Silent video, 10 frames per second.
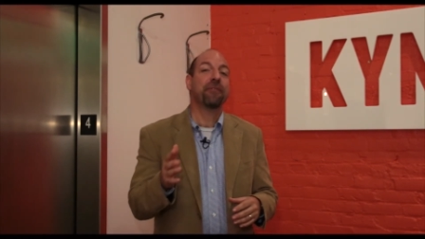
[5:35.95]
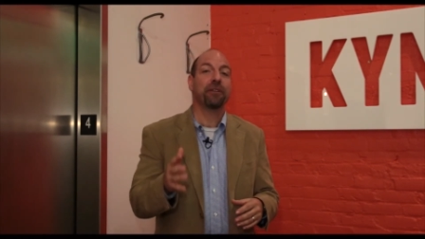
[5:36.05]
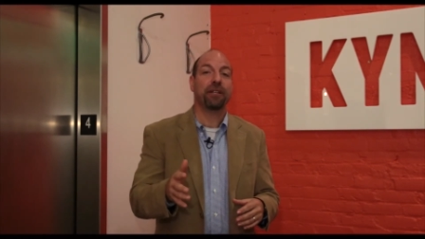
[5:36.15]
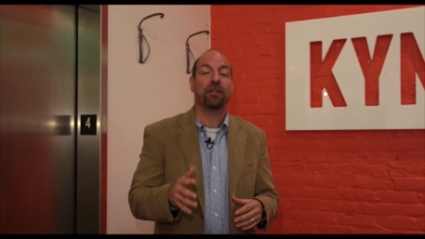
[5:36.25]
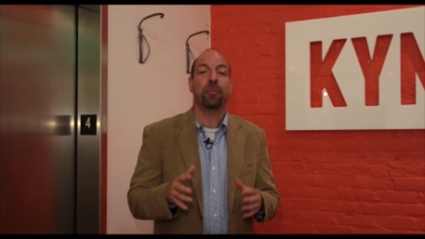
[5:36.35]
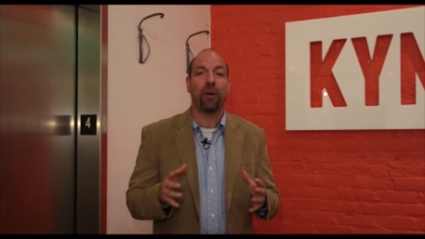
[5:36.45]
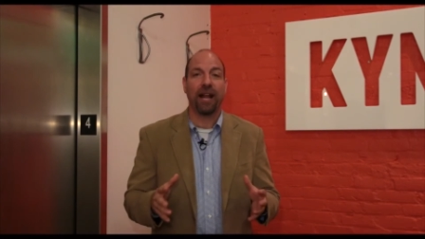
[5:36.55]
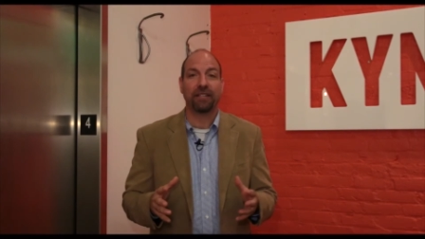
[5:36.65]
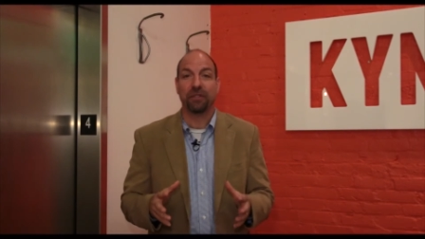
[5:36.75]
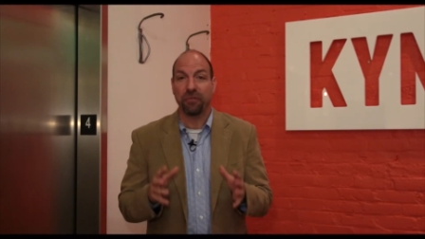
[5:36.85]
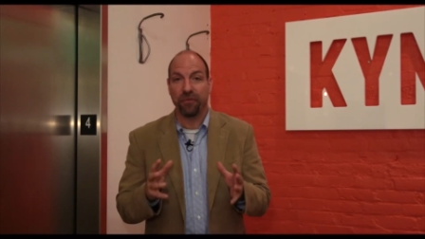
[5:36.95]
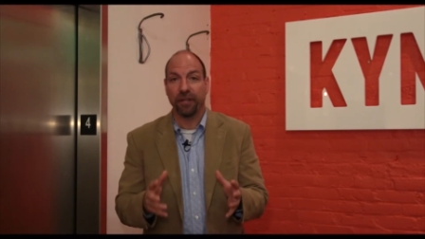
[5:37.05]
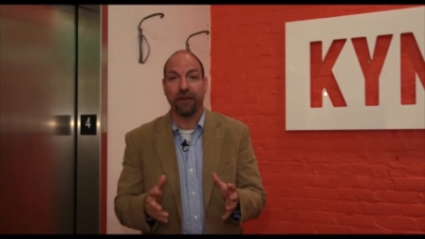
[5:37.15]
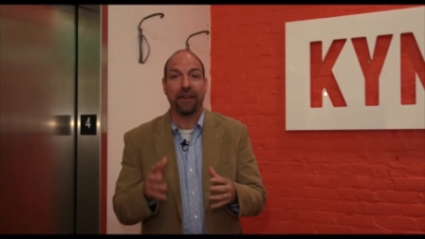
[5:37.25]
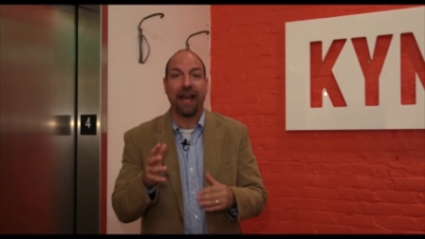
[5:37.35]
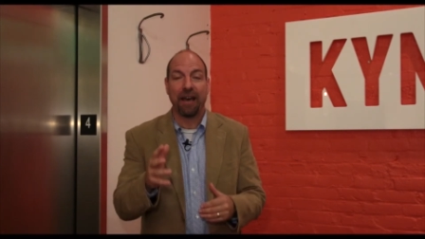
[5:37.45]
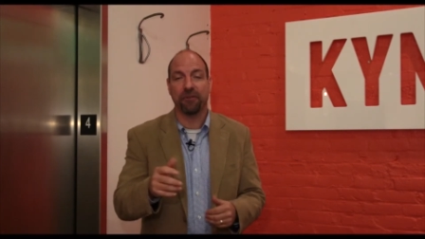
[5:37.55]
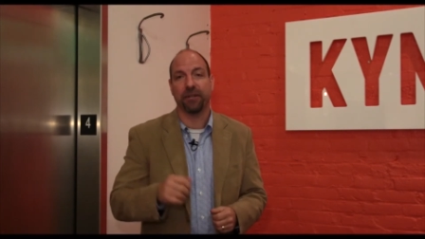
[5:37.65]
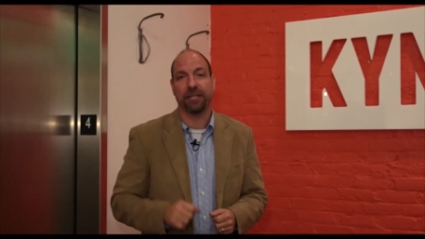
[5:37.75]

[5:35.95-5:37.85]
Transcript: definitely need to practice and figure out how to